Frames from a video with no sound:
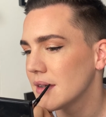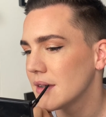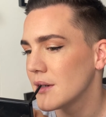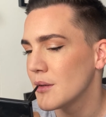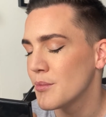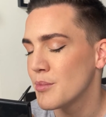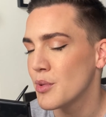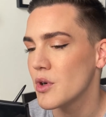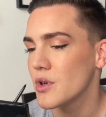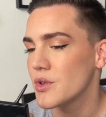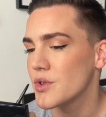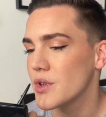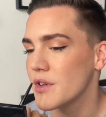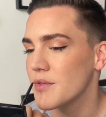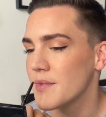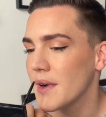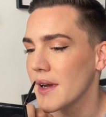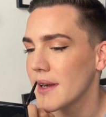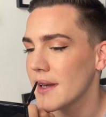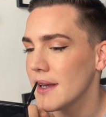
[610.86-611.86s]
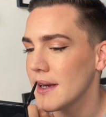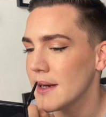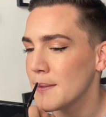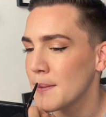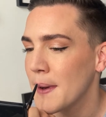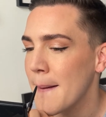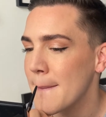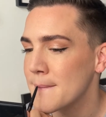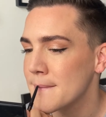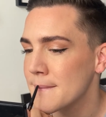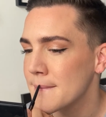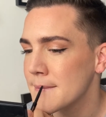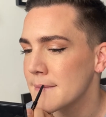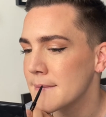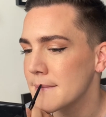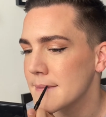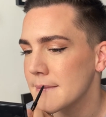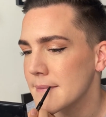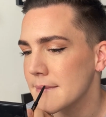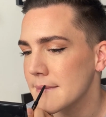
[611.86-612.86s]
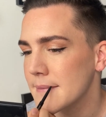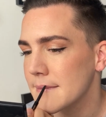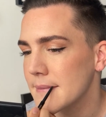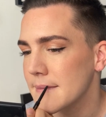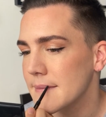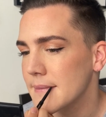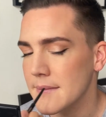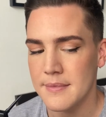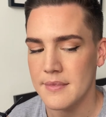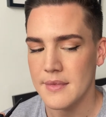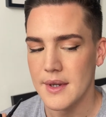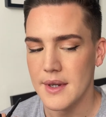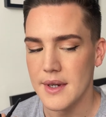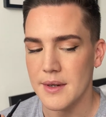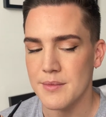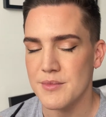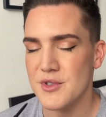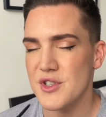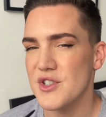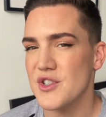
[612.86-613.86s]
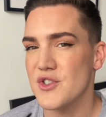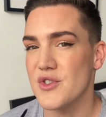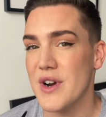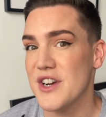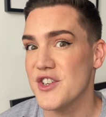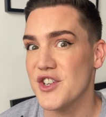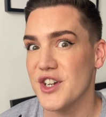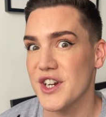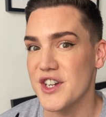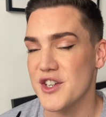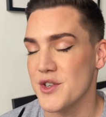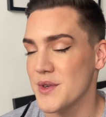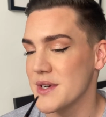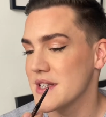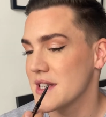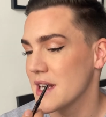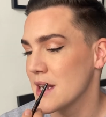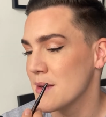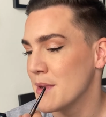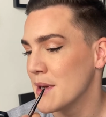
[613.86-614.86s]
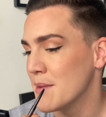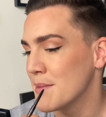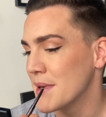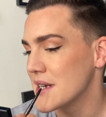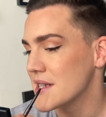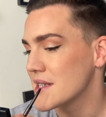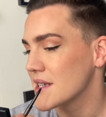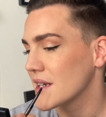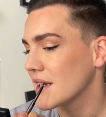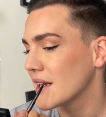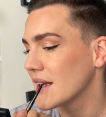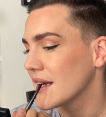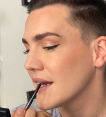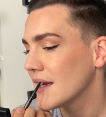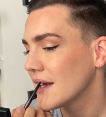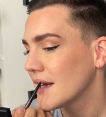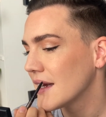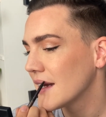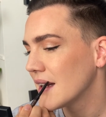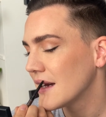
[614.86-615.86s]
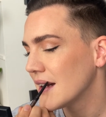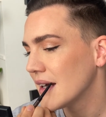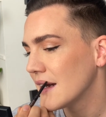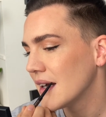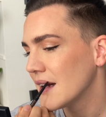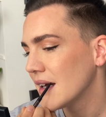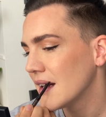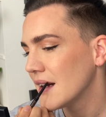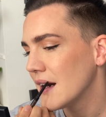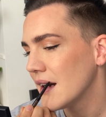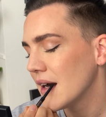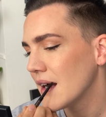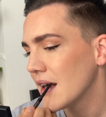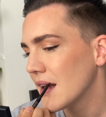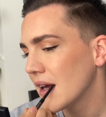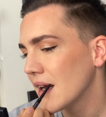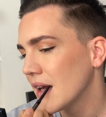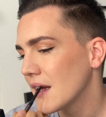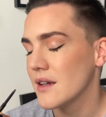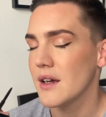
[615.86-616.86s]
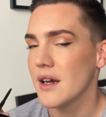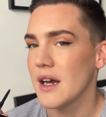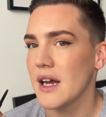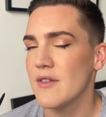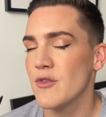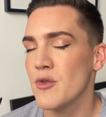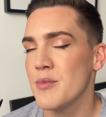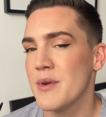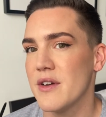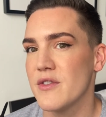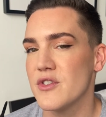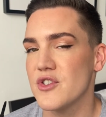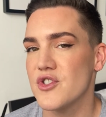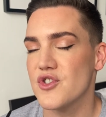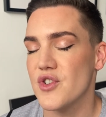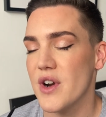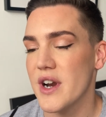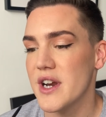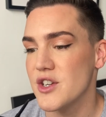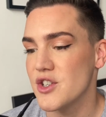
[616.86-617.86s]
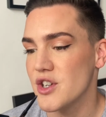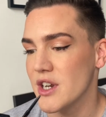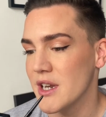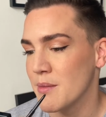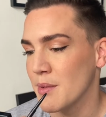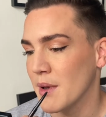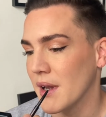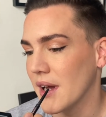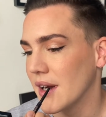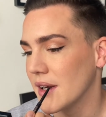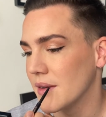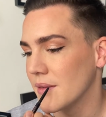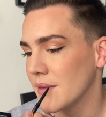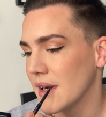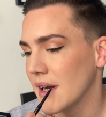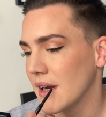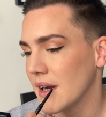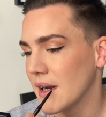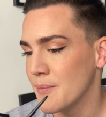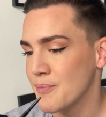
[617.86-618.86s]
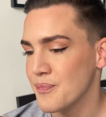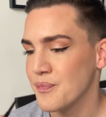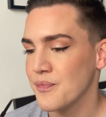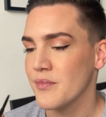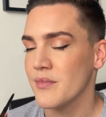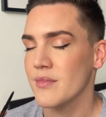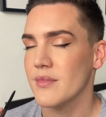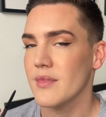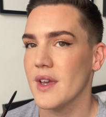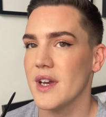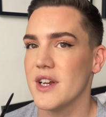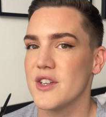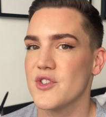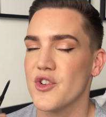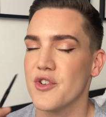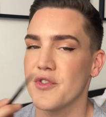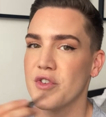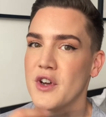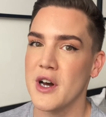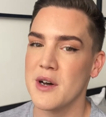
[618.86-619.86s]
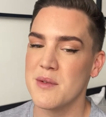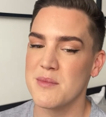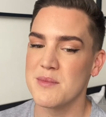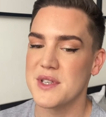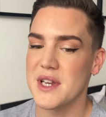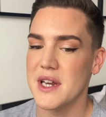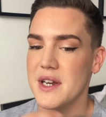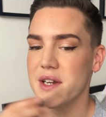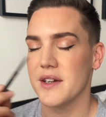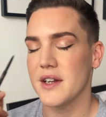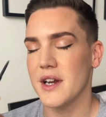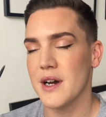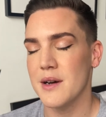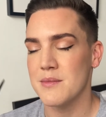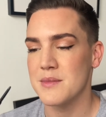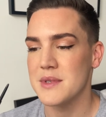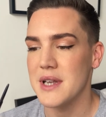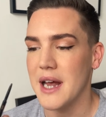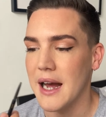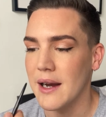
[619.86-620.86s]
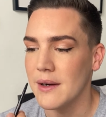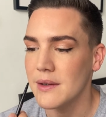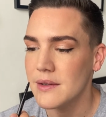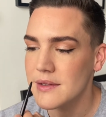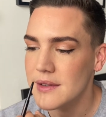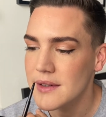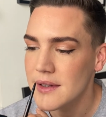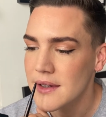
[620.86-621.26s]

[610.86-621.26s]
border of my lip. And I'm just stretching it to its limit, basically. I have a bit of a strange lip line where it sort of comes in and comes out.